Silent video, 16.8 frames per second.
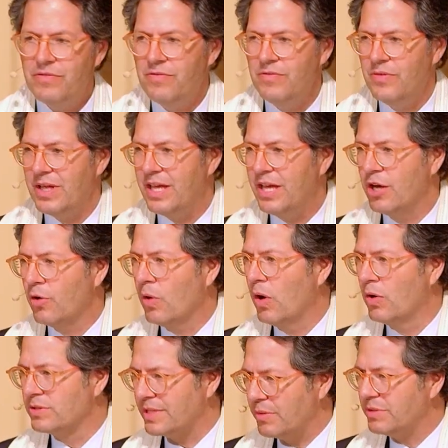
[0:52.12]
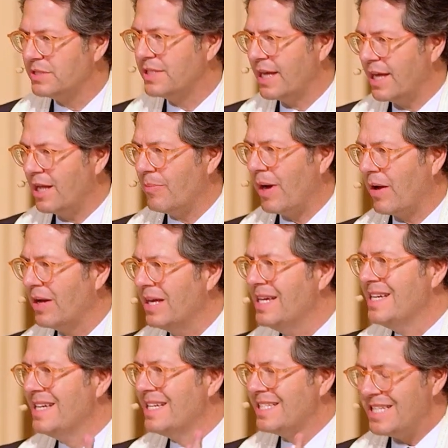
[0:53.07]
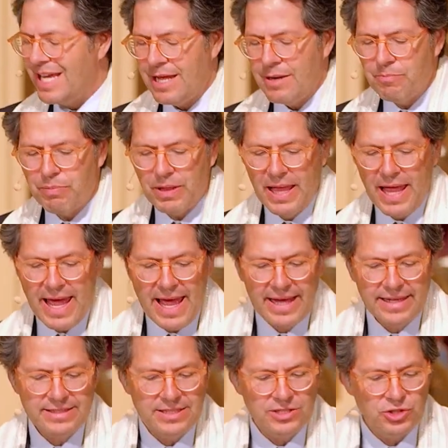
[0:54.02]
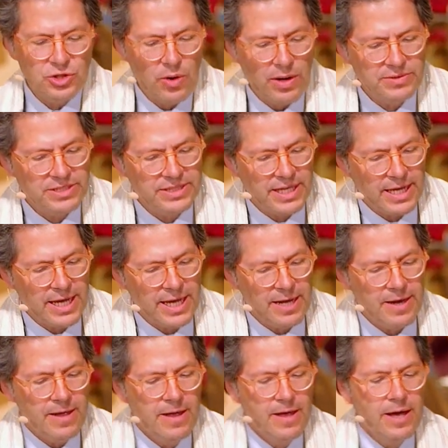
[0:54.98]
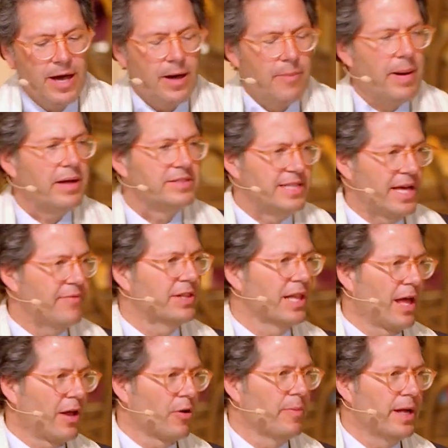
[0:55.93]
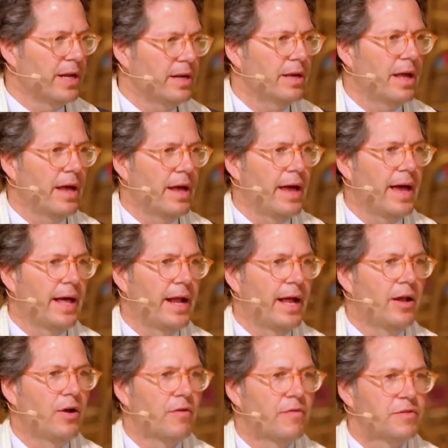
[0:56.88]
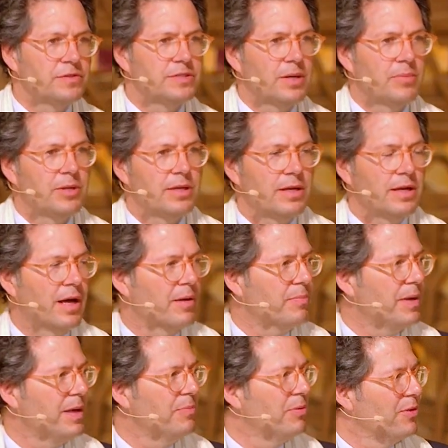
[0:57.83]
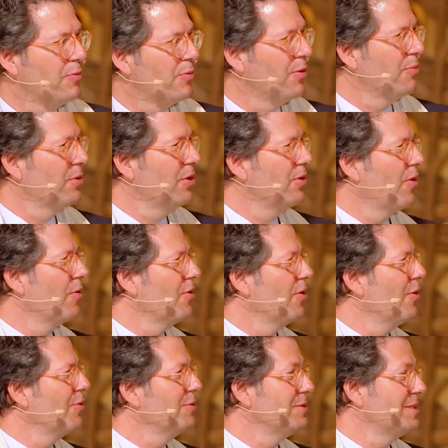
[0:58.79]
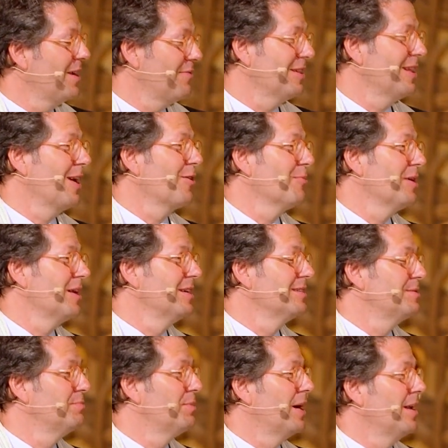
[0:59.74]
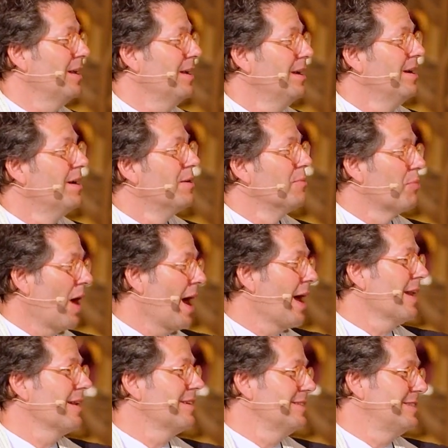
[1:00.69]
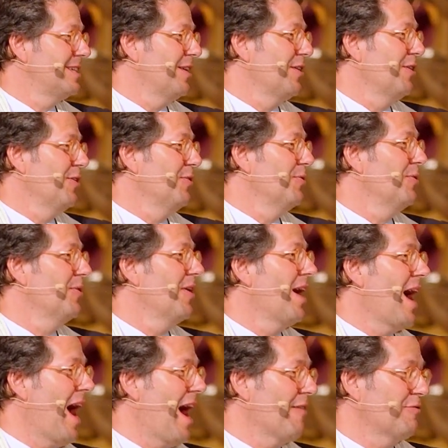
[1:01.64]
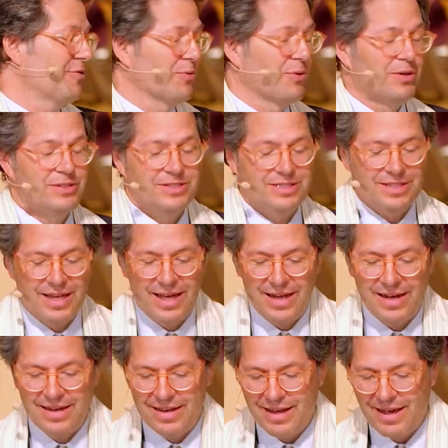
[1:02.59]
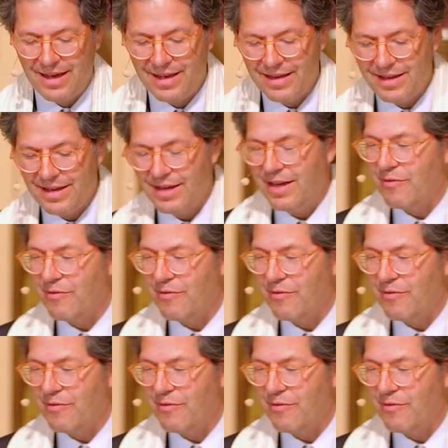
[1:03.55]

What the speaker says: heroes, I was thinking about 10 plagues, and so I was thinking about David Letterman, and I know for some of the young people in the room, you don't know who David Letterman is, but Brian could tell you afterwards, and he could give